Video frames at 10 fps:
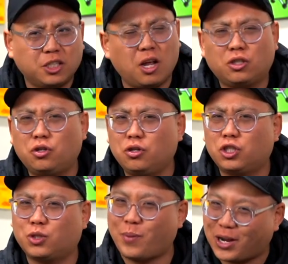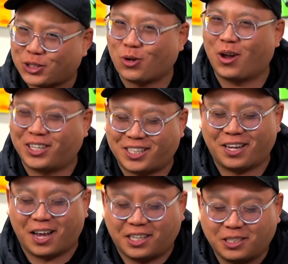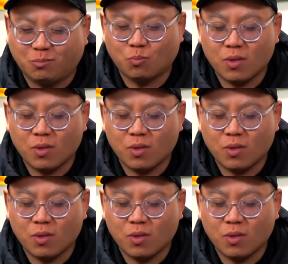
not too special, honestly, guys.